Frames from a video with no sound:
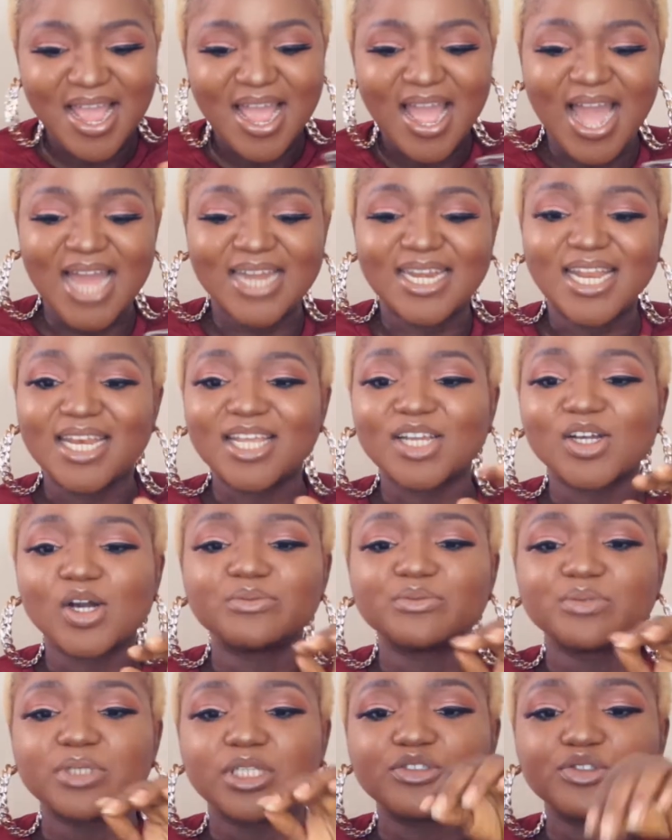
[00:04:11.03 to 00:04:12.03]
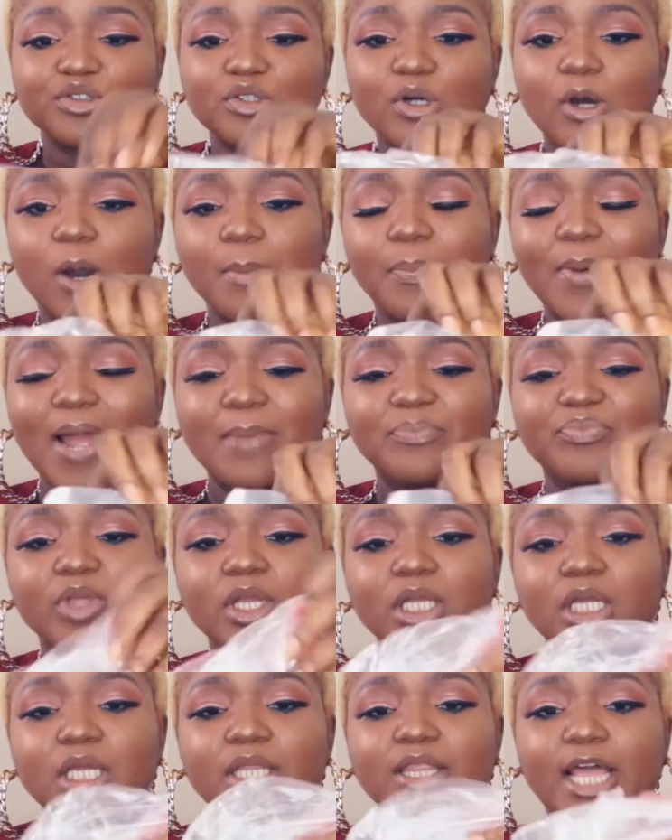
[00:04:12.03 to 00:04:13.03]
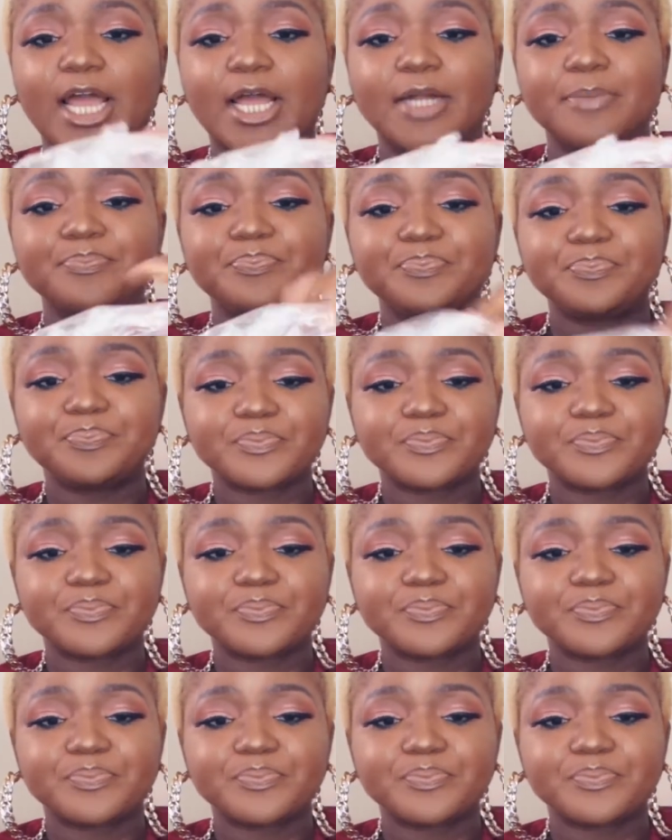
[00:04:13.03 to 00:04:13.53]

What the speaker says: And then it comes with this cup. I'm thinking that